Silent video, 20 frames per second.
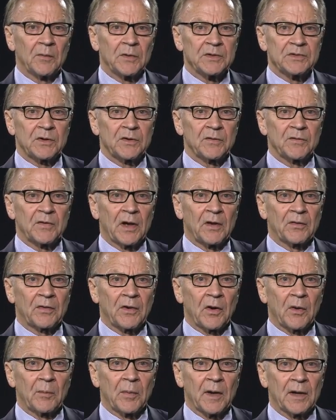reserved health
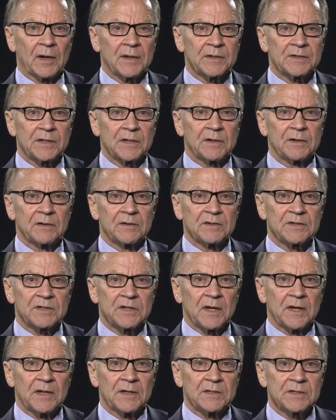care policy to the
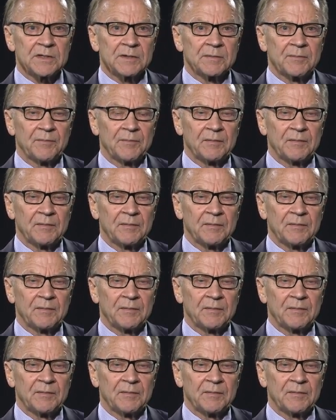states.